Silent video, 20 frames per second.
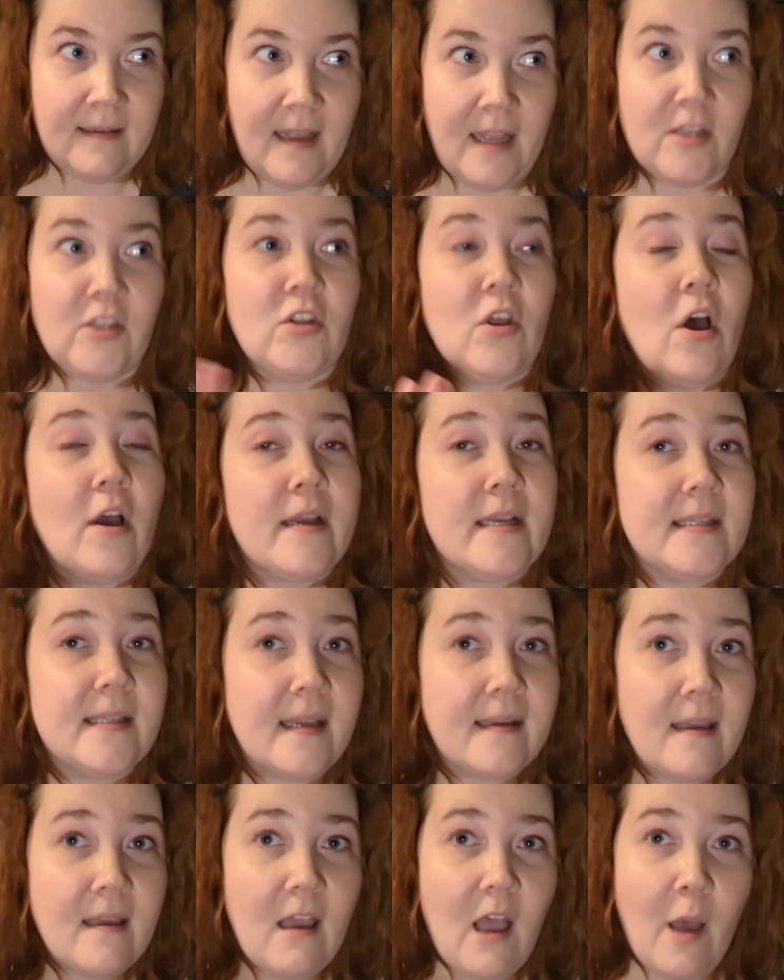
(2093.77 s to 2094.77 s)
As long as
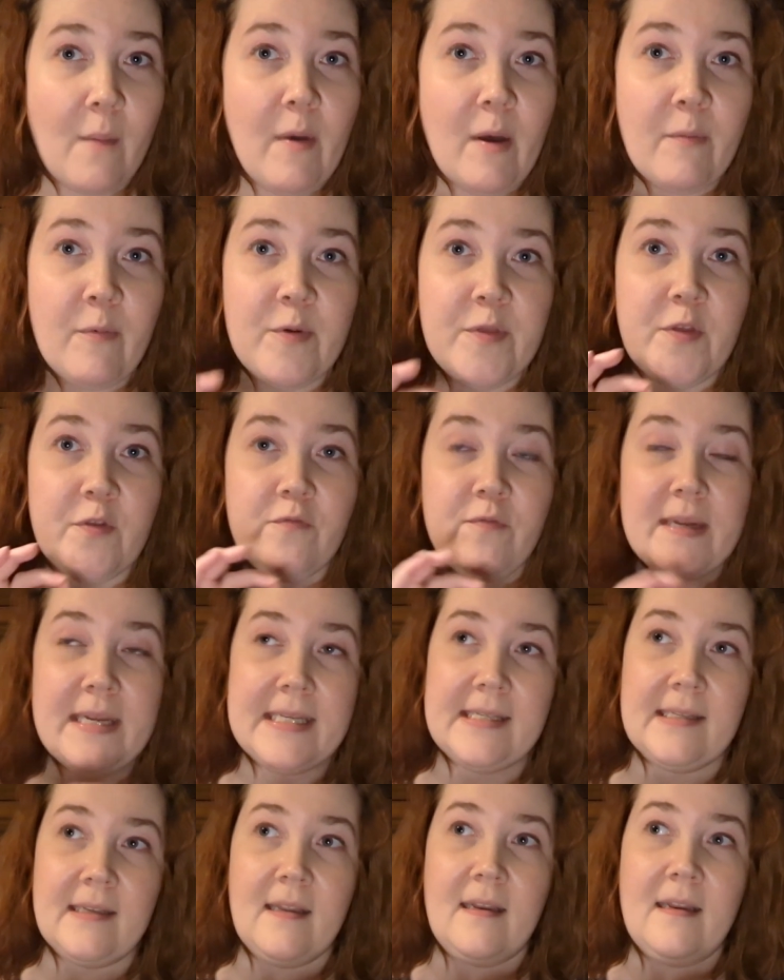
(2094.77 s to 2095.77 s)
I can come up with a
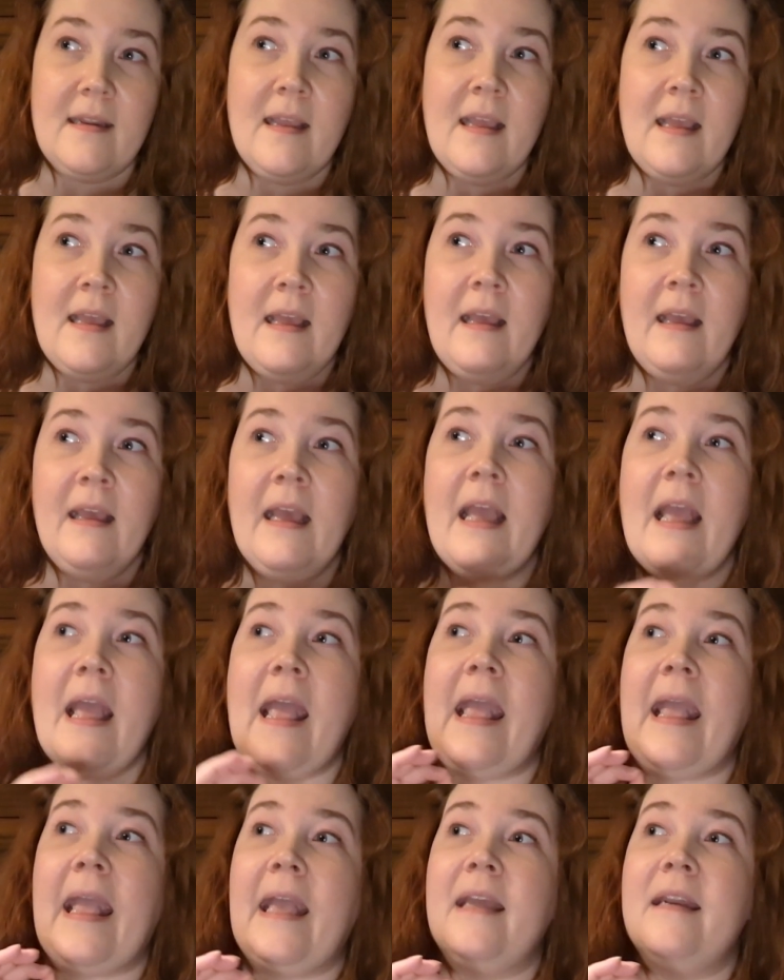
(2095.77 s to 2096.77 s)
reason,
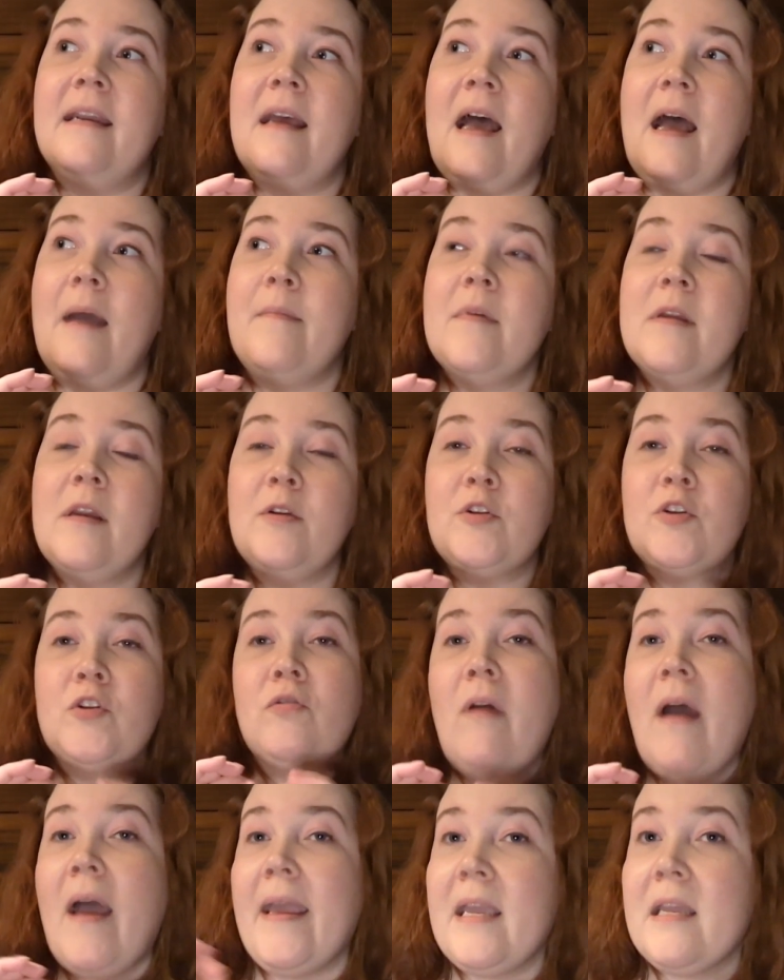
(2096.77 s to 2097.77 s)
and I'm going to
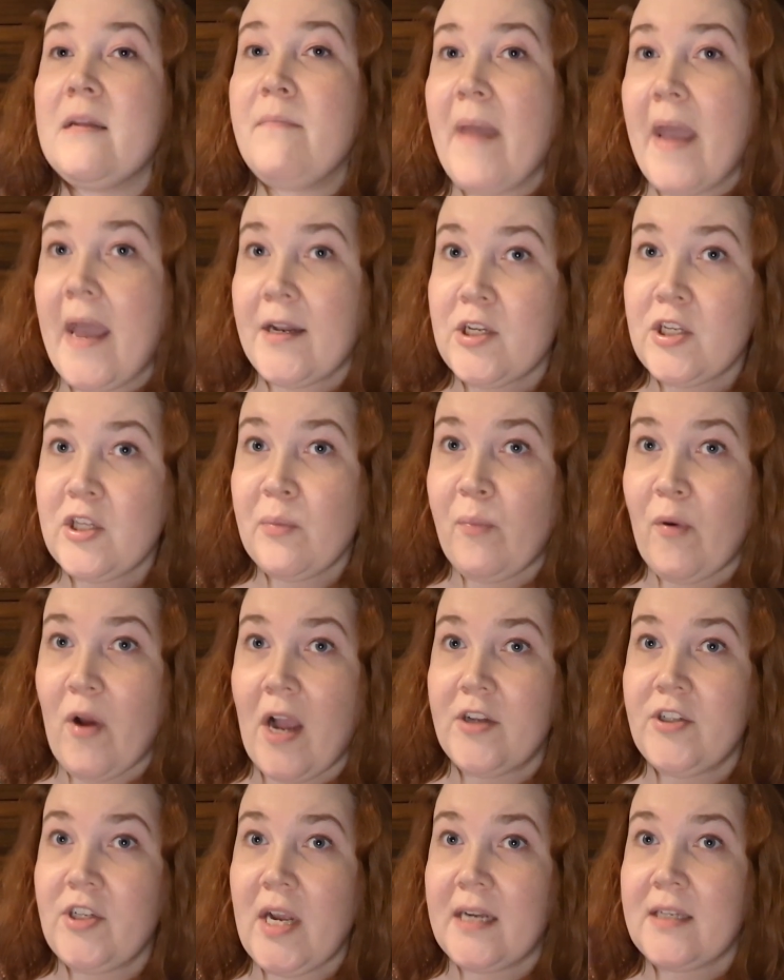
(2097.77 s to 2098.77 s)
try and match the
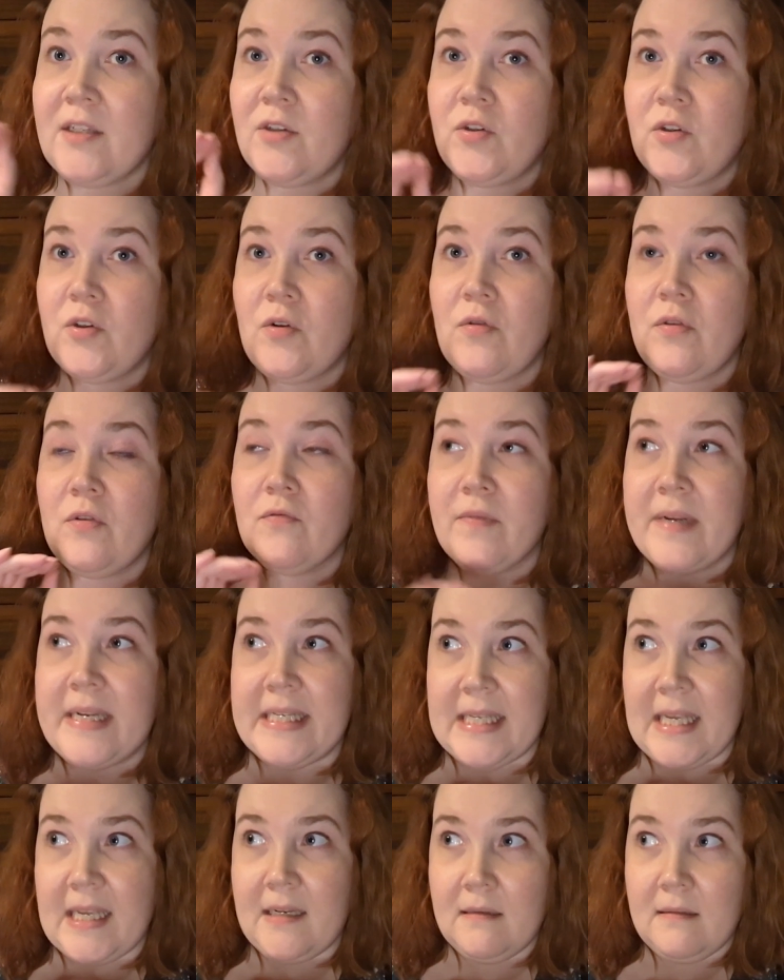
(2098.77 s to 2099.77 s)
project to the
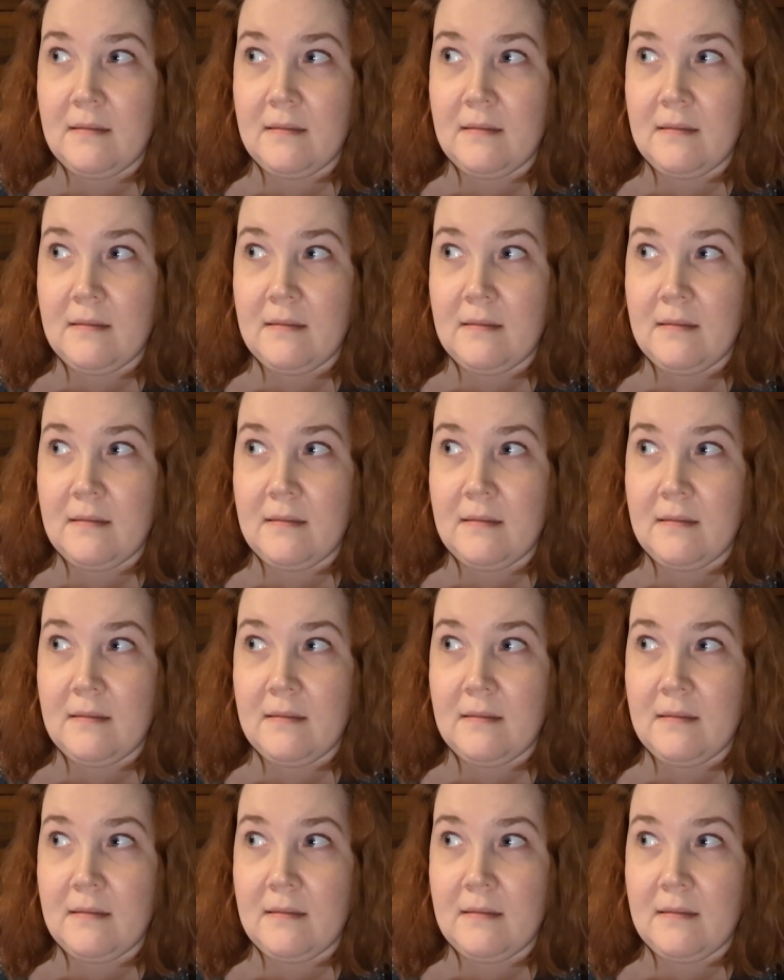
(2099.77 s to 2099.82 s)
reason.